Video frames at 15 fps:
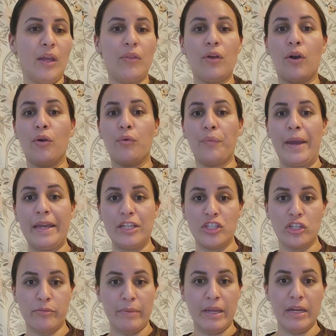
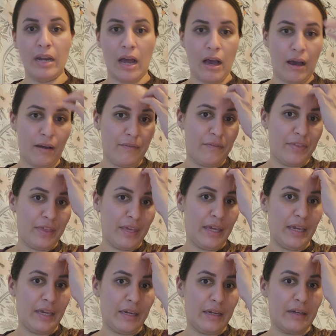arrangement of
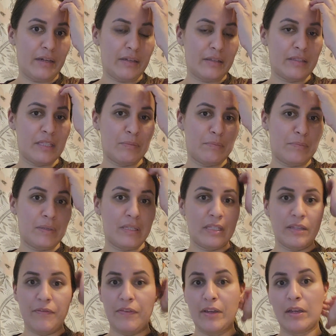the
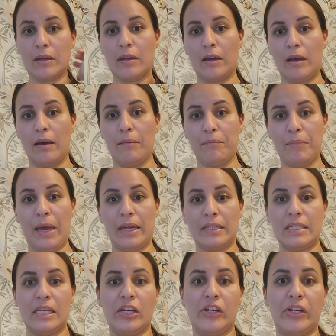specific
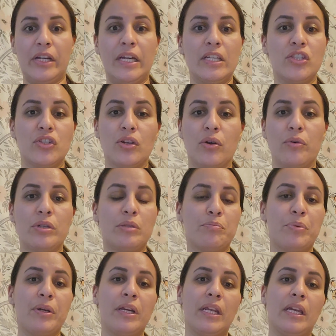bacteria. So it was
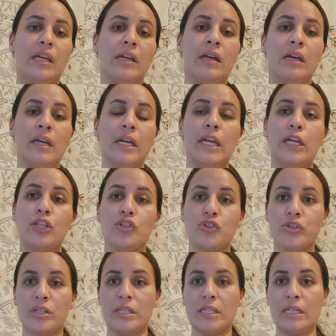pretty
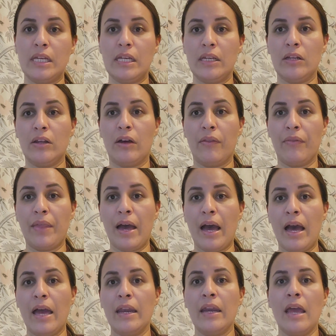interesting on
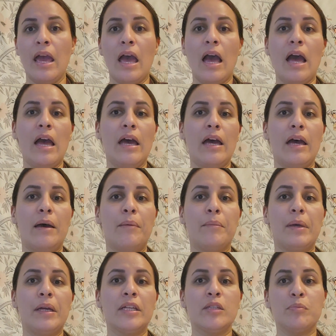that.
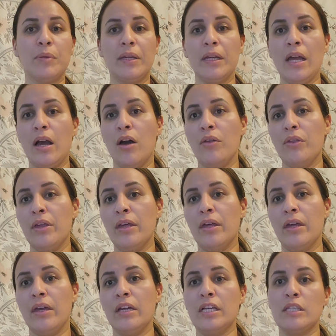Explain how
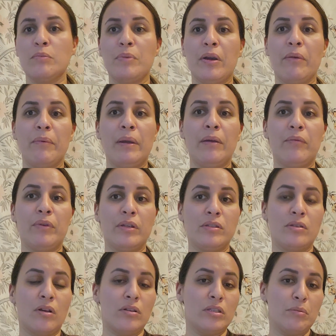the experiment
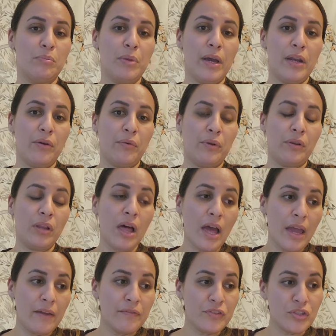results apply to real
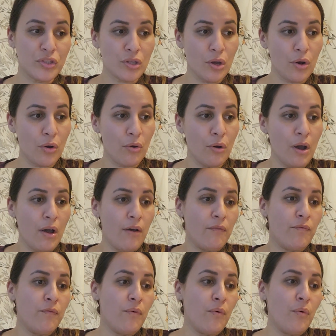life. So
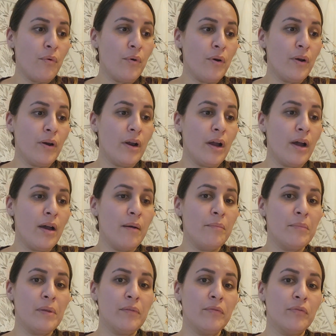for